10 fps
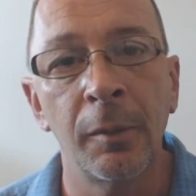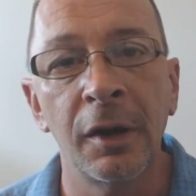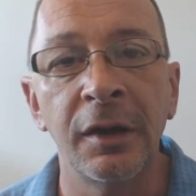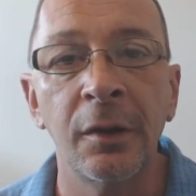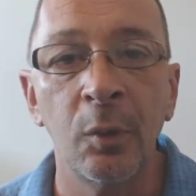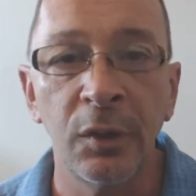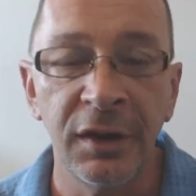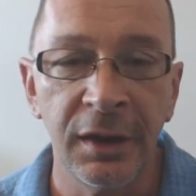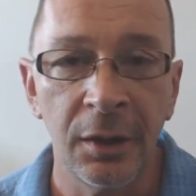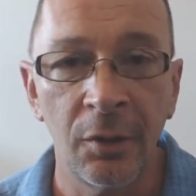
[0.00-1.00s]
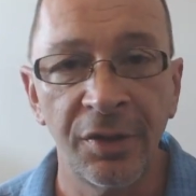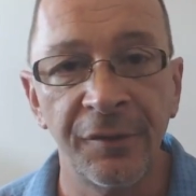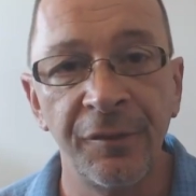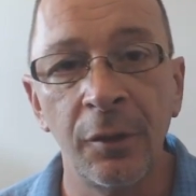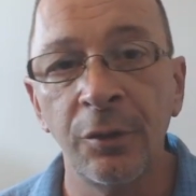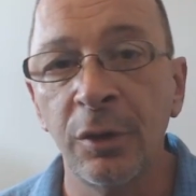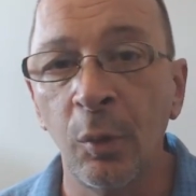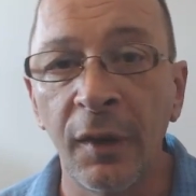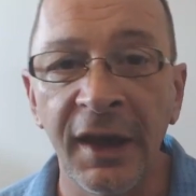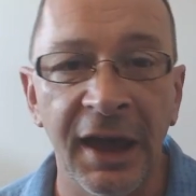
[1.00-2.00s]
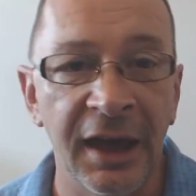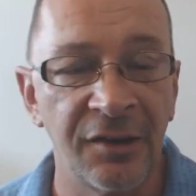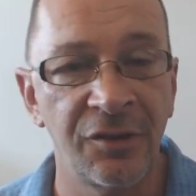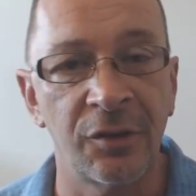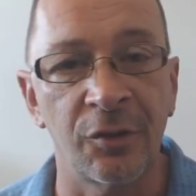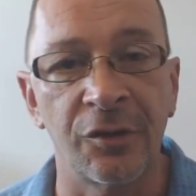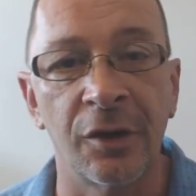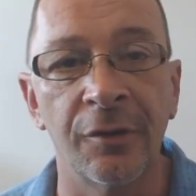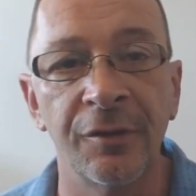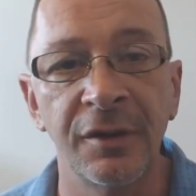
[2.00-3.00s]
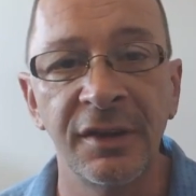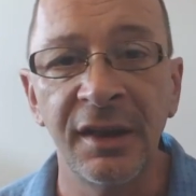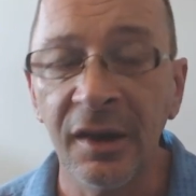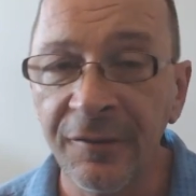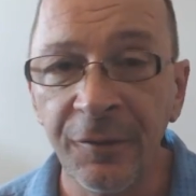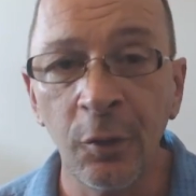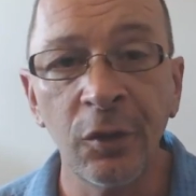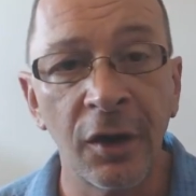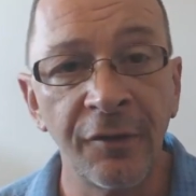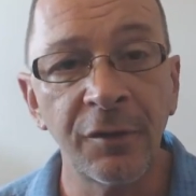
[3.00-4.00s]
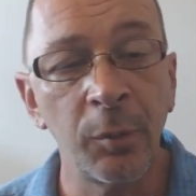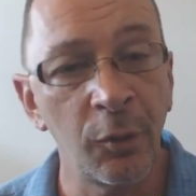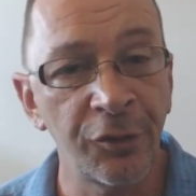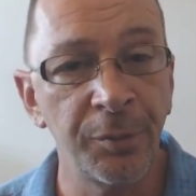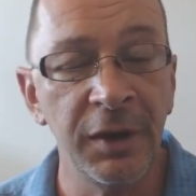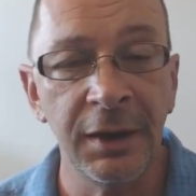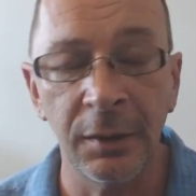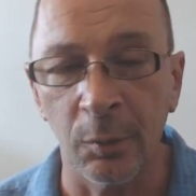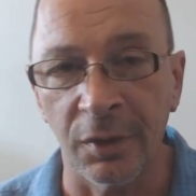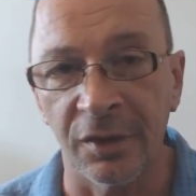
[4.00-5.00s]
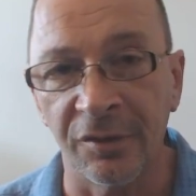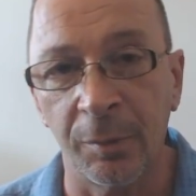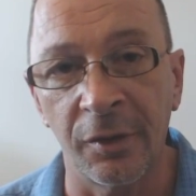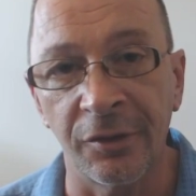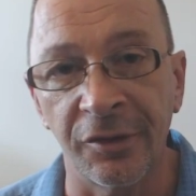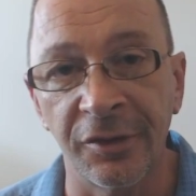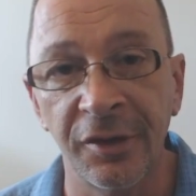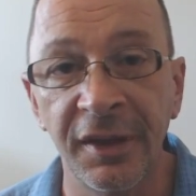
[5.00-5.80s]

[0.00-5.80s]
But when you get off the phone, you want to ask yourself, did I feel comfortable speaking with this person?